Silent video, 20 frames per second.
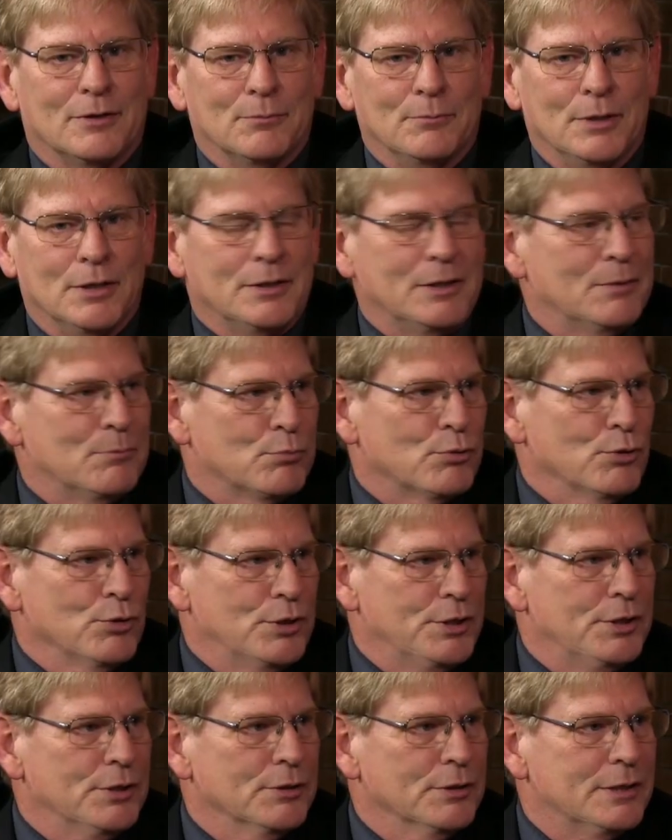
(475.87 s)
million per
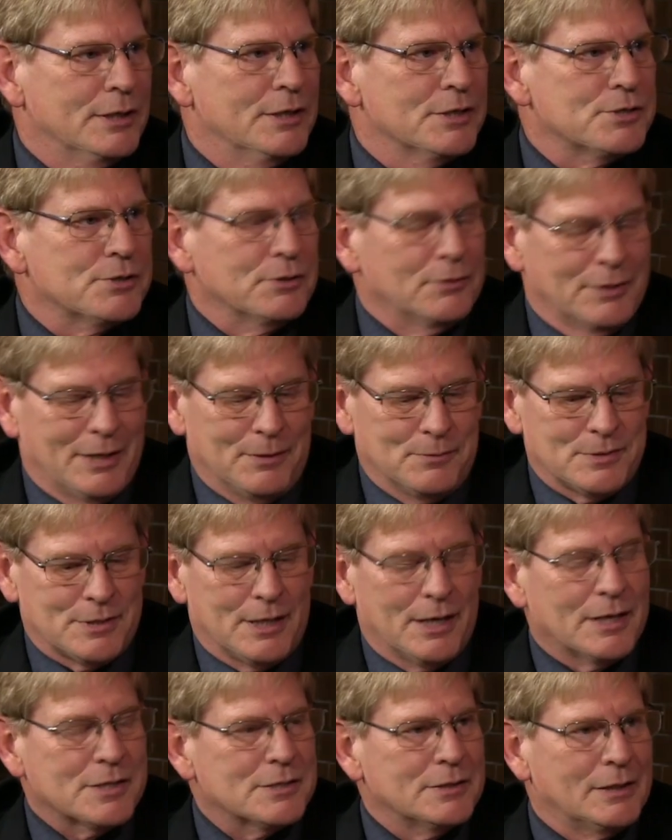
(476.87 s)
year additional. That was
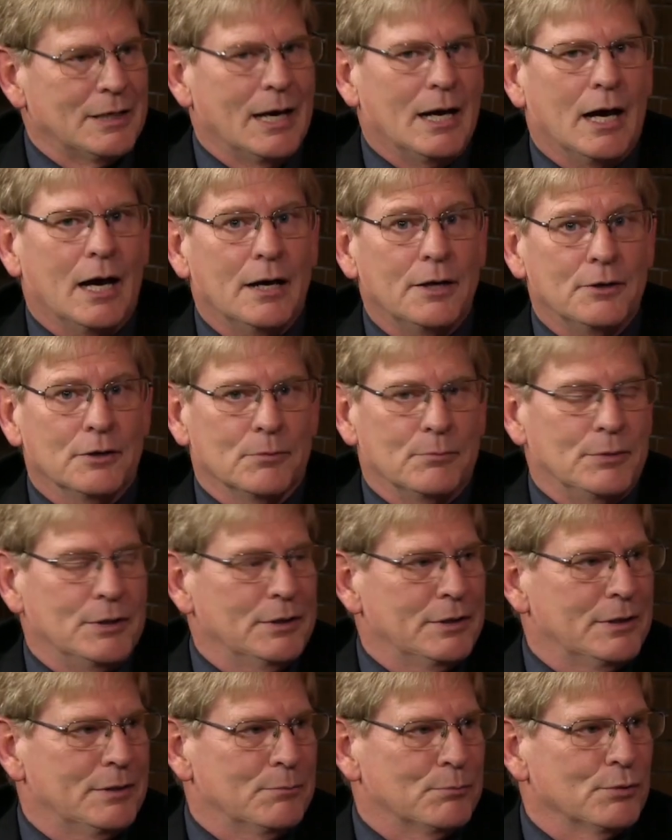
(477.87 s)
actually $100
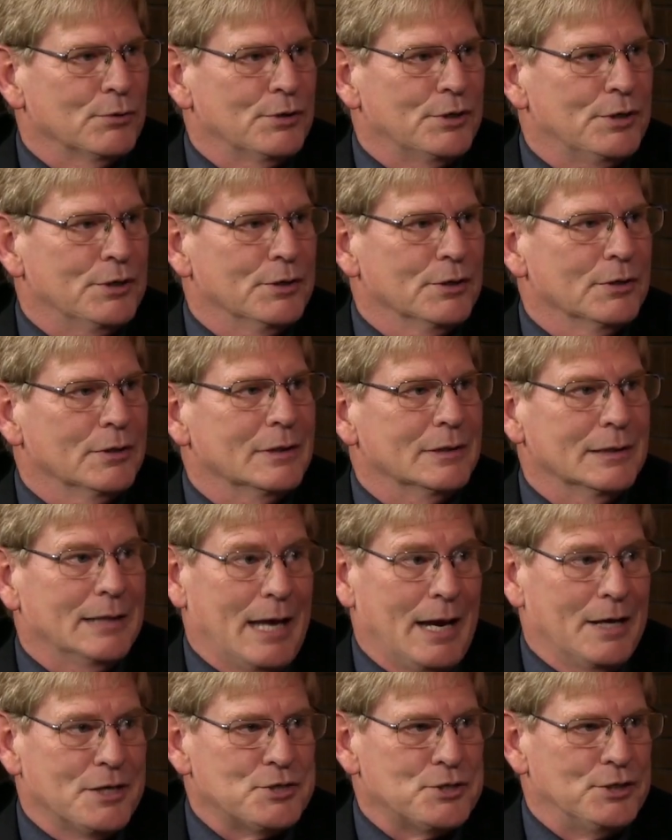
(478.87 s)
million per year
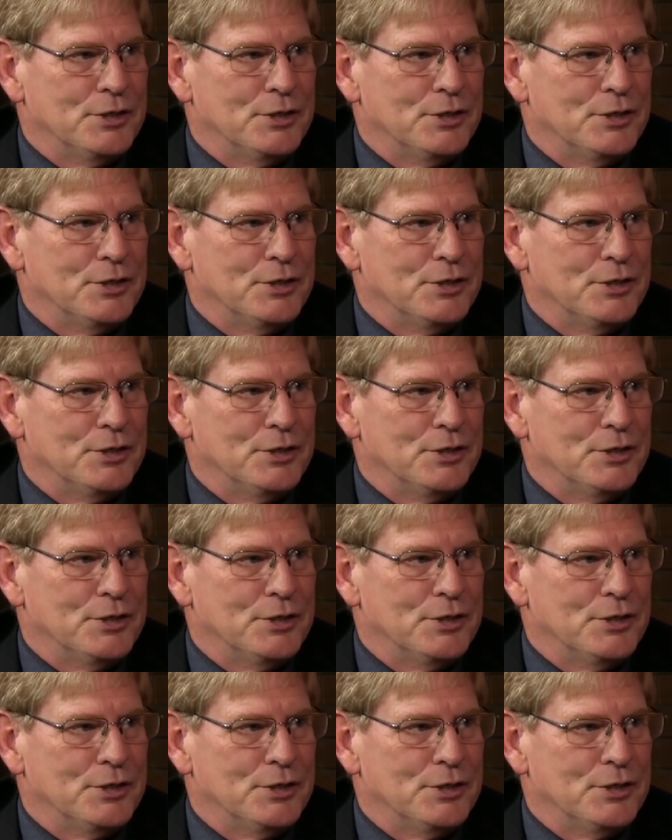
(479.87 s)
last